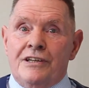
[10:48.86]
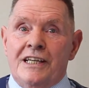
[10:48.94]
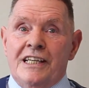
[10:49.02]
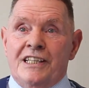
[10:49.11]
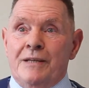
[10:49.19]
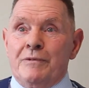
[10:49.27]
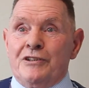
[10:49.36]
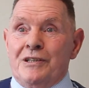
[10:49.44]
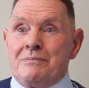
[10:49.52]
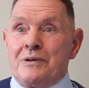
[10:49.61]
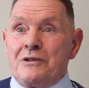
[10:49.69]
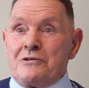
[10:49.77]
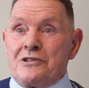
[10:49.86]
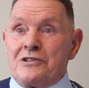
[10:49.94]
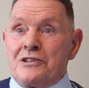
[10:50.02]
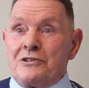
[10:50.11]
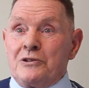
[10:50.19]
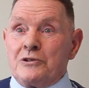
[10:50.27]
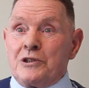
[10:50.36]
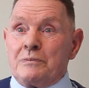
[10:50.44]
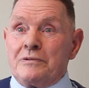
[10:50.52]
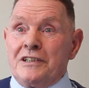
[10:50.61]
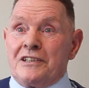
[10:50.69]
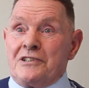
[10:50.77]
£80 million as a soccer
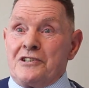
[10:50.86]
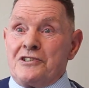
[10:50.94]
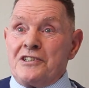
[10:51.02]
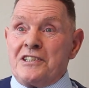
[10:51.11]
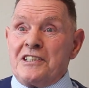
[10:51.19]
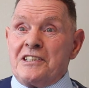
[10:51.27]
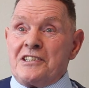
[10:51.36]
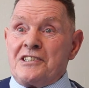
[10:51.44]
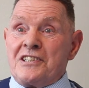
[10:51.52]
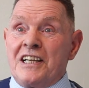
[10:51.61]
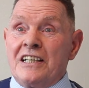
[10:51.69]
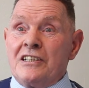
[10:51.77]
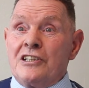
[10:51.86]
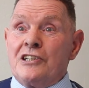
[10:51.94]
player, and you're sitting in the stand,